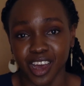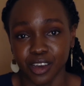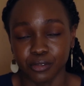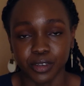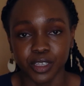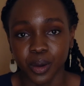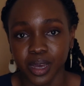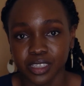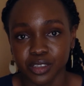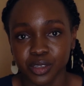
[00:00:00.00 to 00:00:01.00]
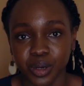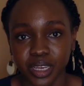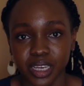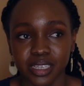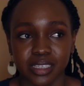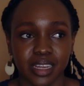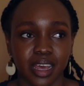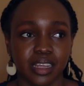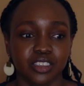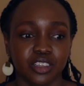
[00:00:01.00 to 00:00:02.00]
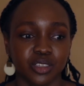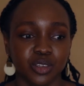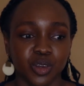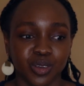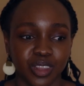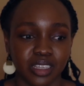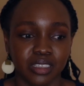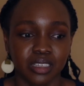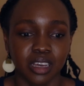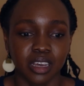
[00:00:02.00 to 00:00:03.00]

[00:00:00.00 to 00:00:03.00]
a video as you're doing it, and just know that